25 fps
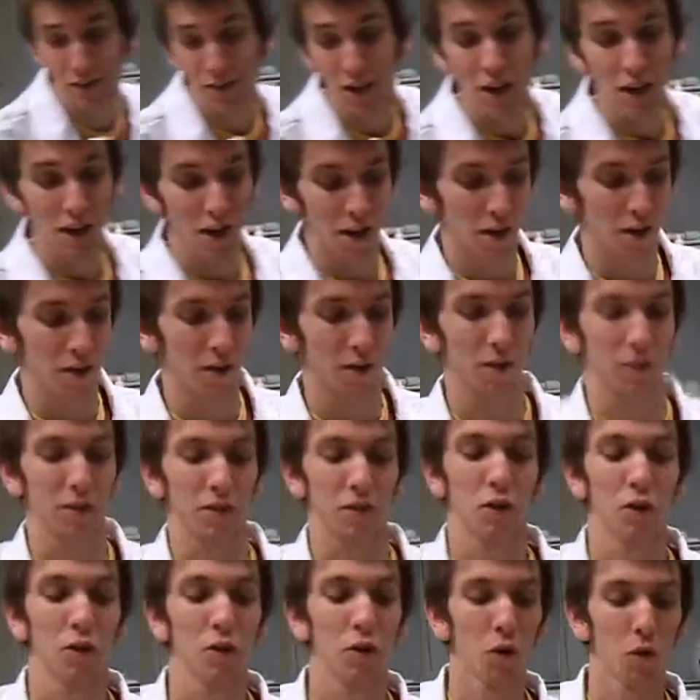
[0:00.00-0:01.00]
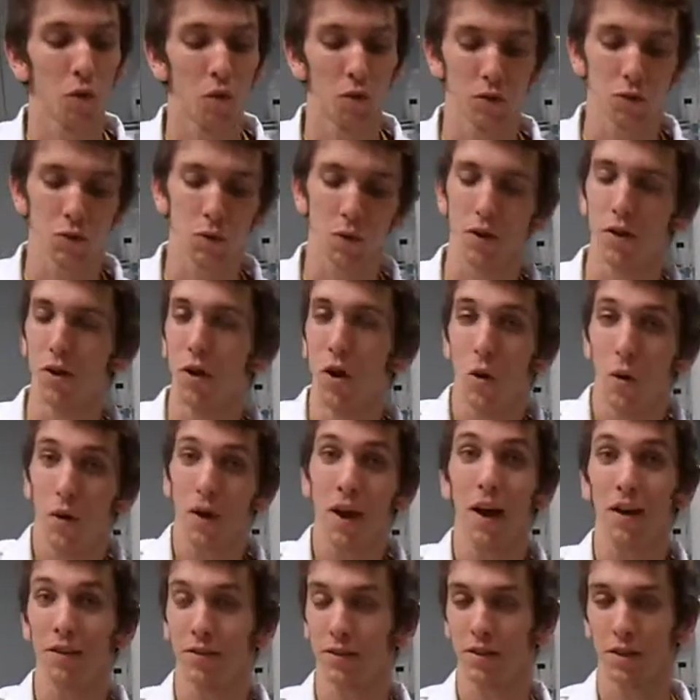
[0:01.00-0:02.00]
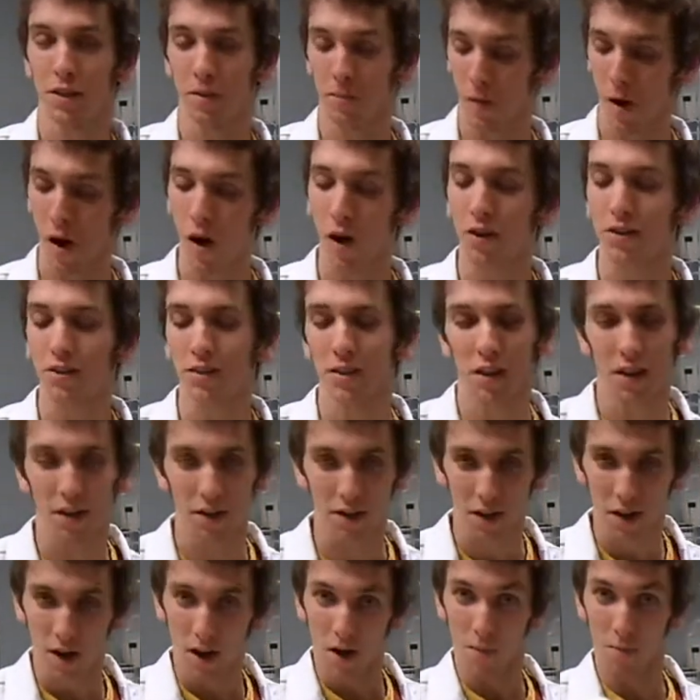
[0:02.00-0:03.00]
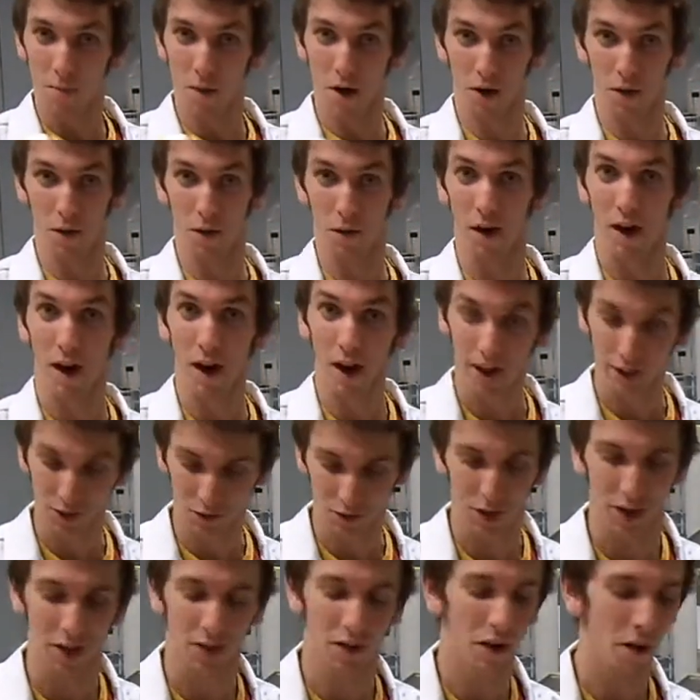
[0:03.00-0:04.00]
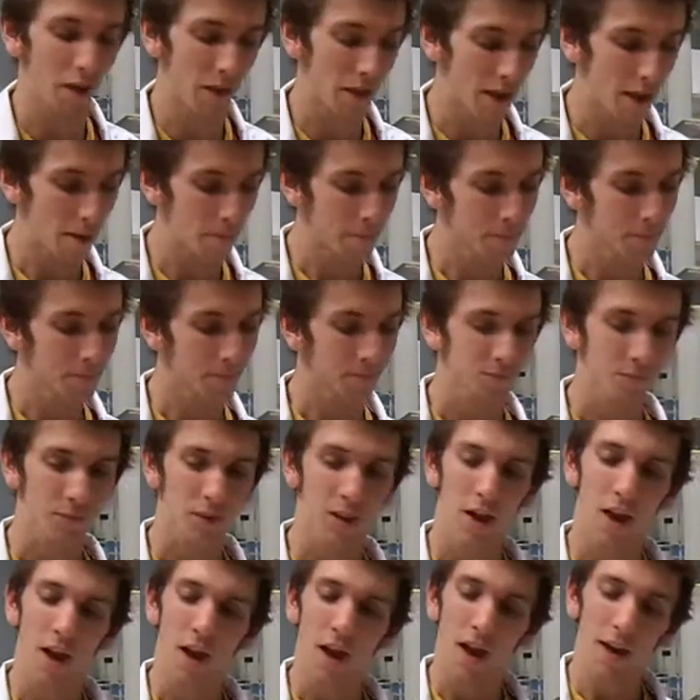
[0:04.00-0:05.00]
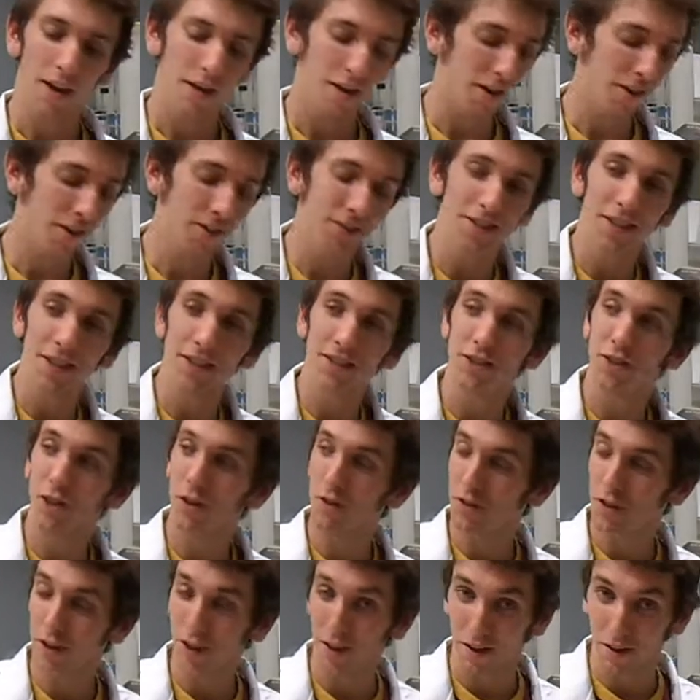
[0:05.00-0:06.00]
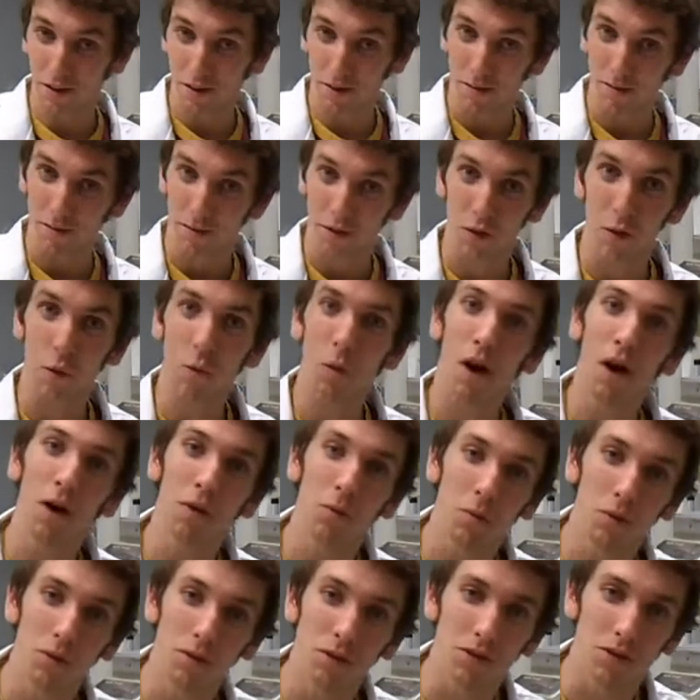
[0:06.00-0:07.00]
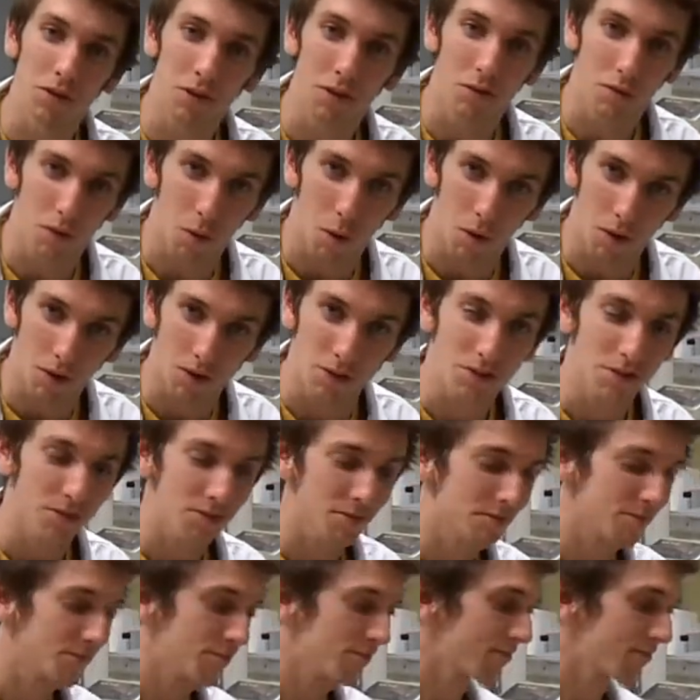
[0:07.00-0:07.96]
these cocoons with no calcium oxalate monohydrate on them, and others that still did, the wild ones, of course.